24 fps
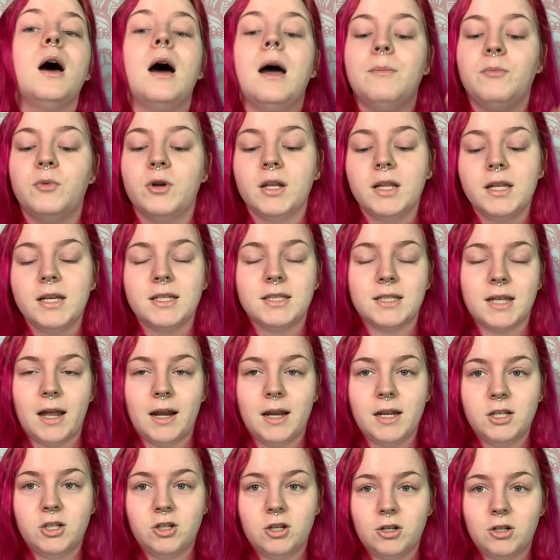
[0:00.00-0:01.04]
I'm really
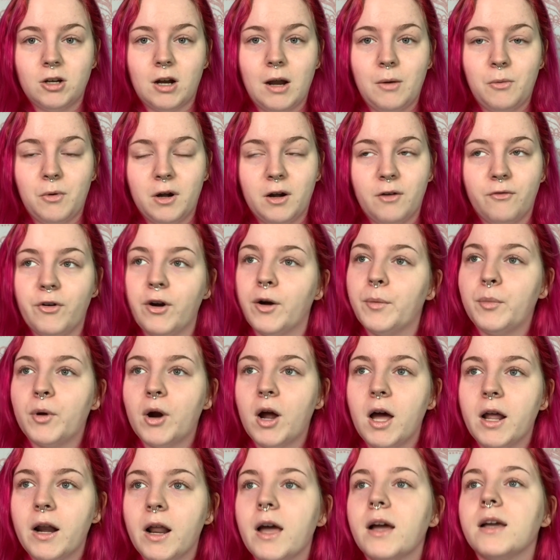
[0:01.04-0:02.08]
excited to try one of her
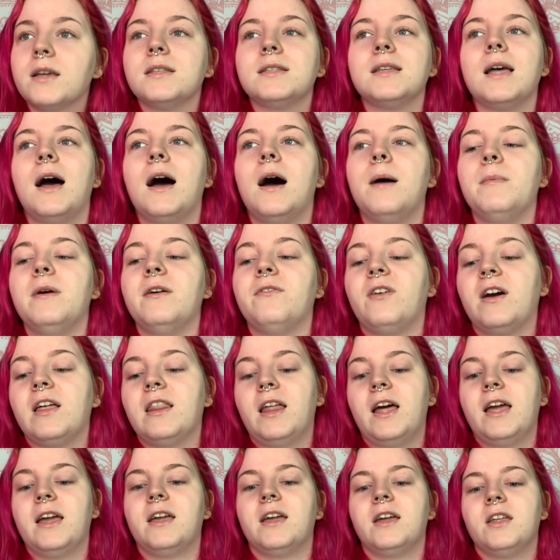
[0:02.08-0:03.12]
products. If I
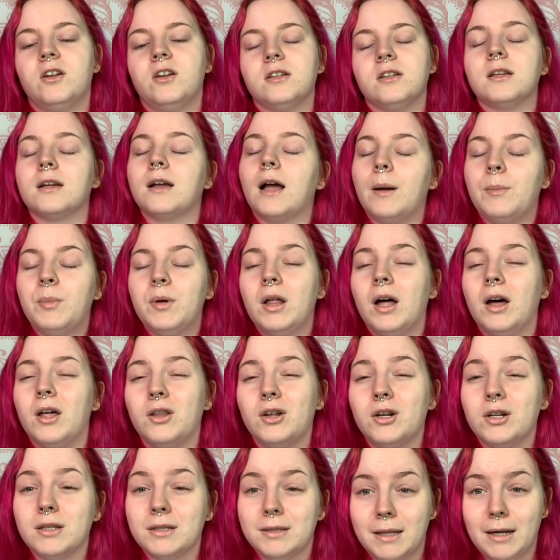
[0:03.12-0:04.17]
like it, there's a couple
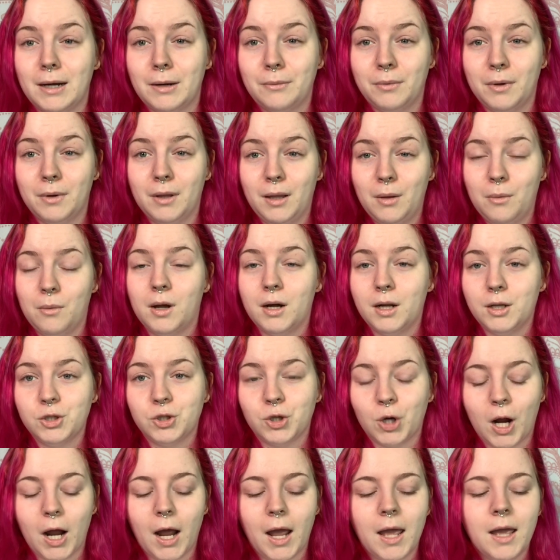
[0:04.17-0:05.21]
others that I really want to
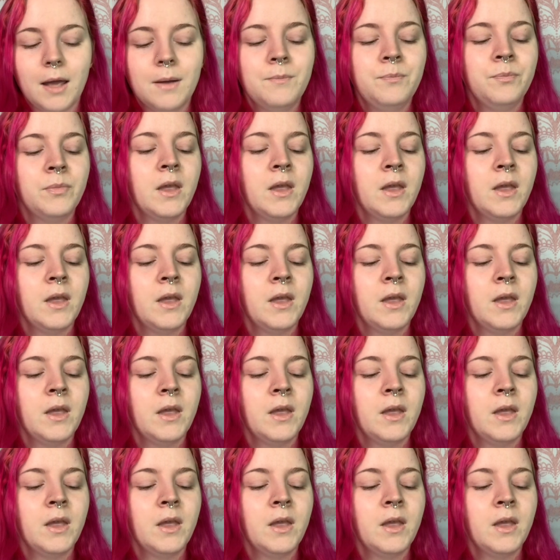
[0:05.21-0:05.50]
try.